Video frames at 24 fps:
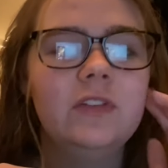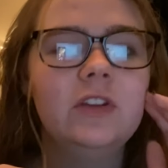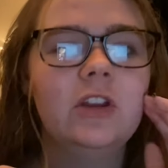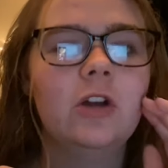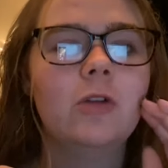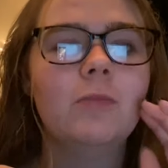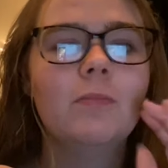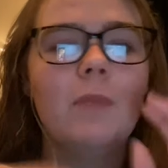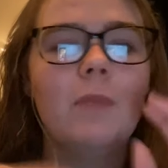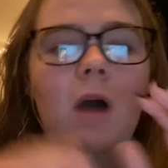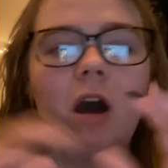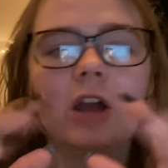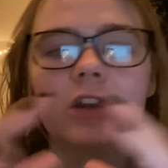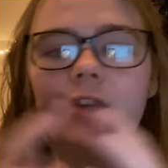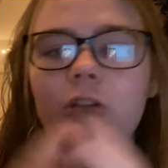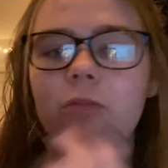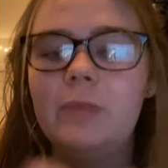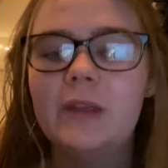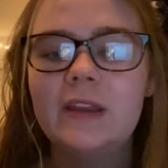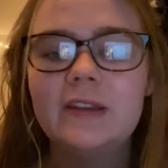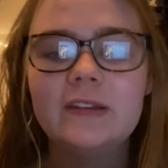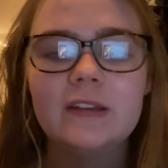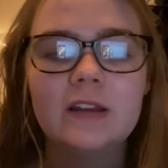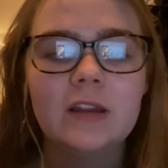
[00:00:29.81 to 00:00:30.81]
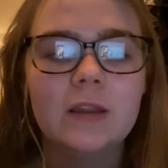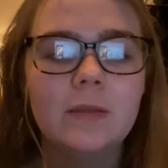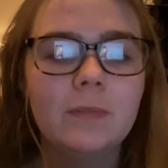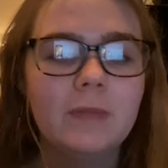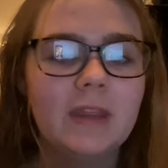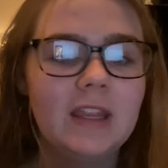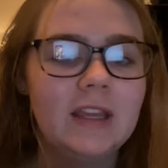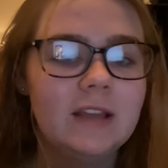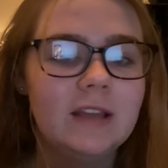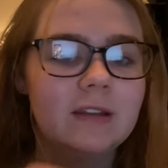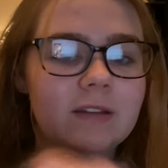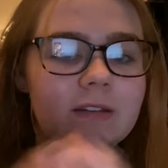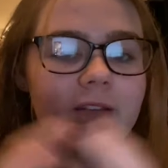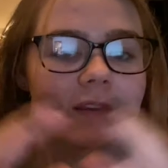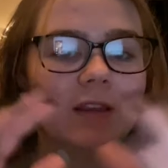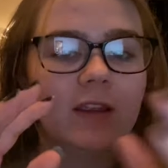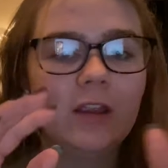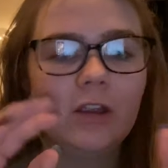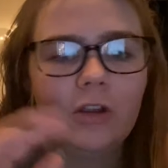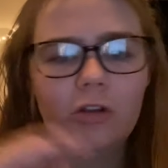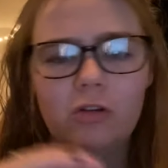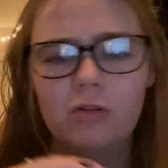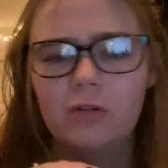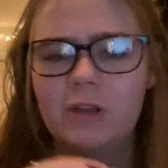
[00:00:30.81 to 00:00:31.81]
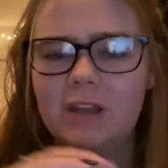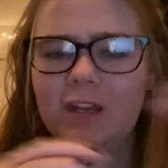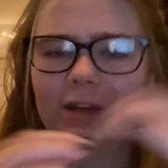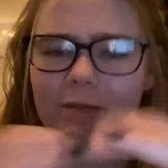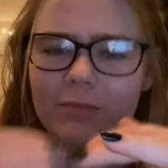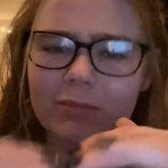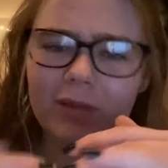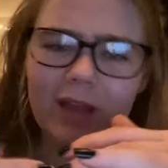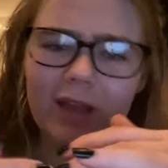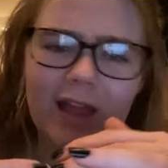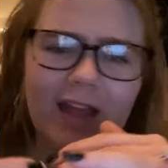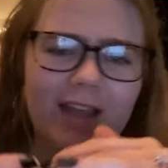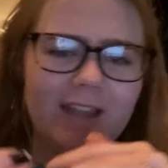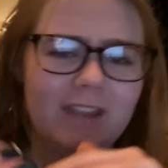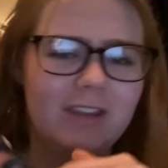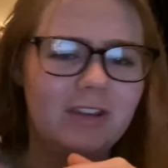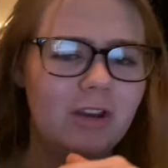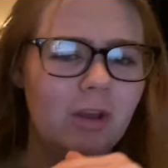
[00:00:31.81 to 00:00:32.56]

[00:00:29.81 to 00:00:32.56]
So mottled basically means green and black.